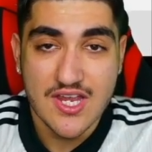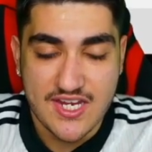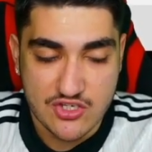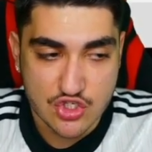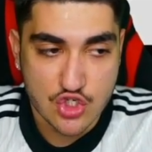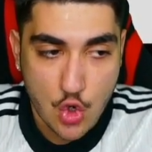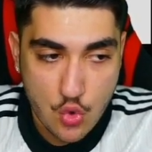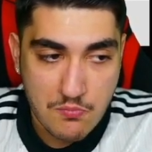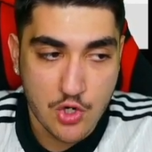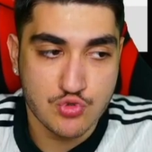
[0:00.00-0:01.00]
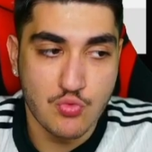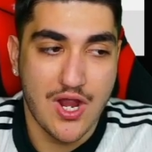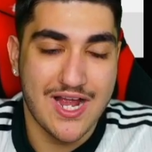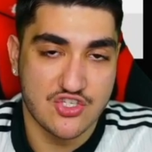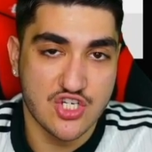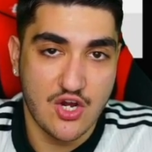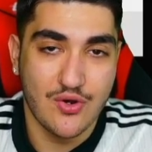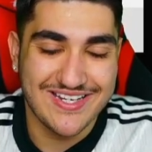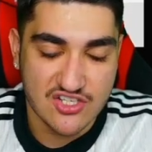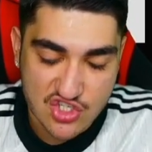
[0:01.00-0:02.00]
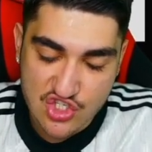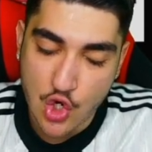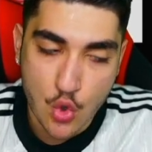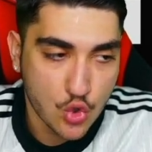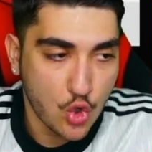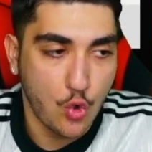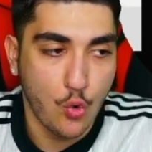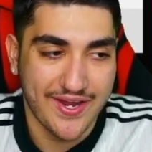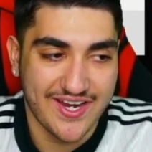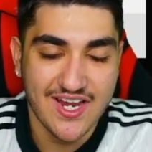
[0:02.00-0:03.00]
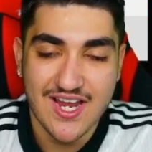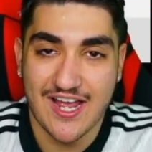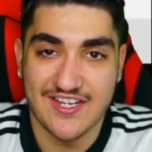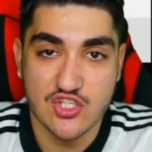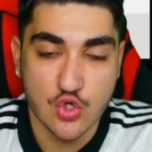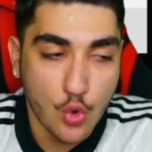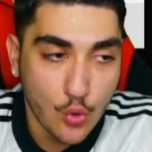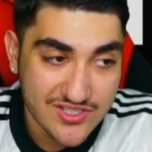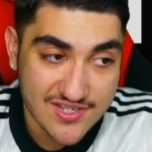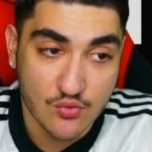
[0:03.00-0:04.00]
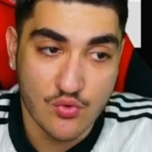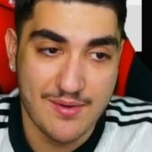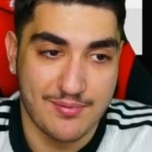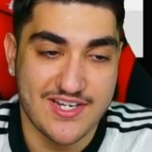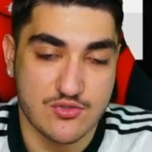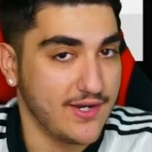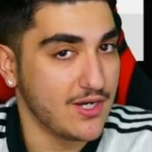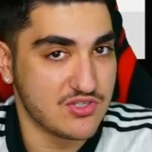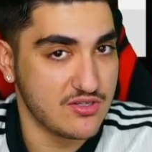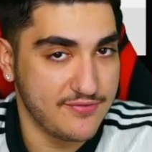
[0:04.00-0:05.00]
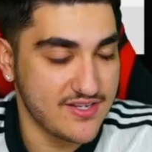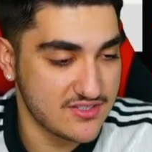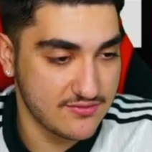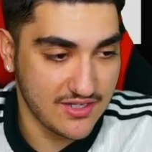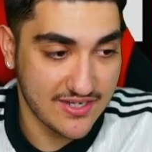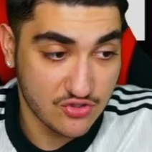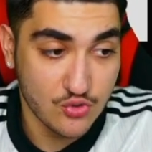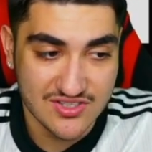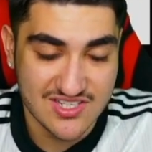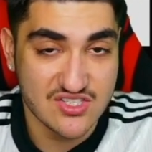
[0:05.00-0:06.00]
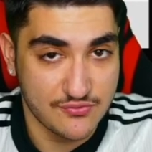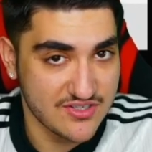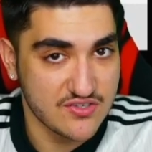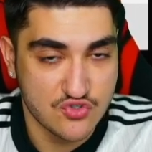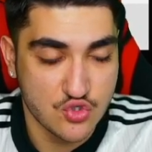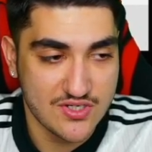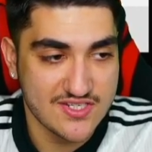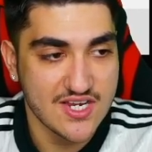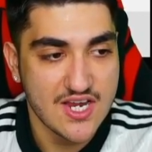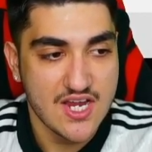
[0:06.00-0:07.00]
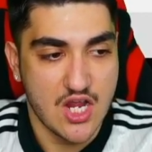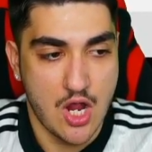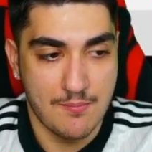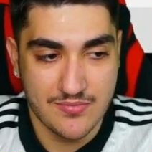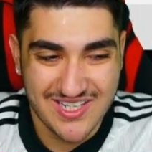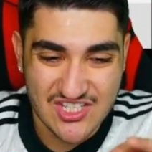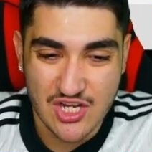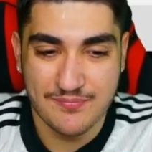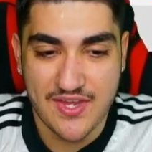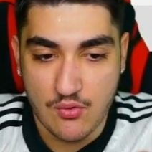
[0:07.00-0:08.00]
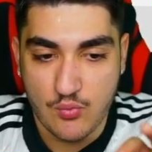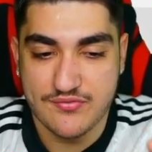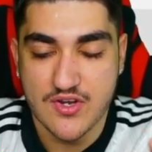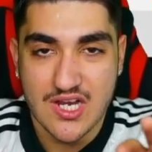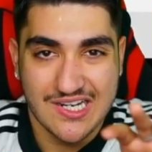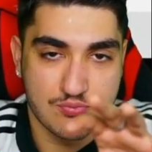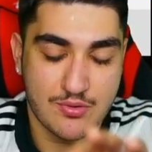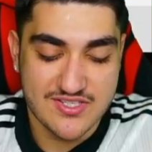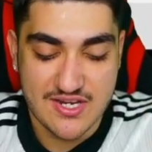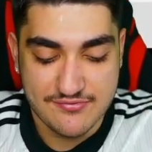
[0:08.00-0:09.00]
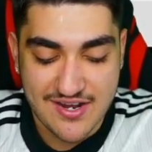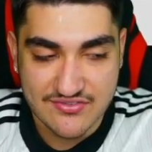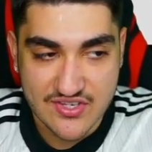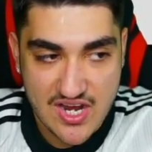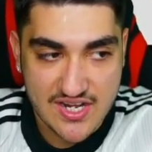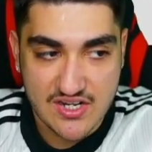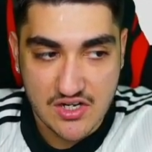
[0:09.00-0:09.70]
He's so much more agile. He's so quick, and he's always in the right place when it comes to defensive, like doing his defensive duties. He's up there with, I'd probably say, Van Dijk,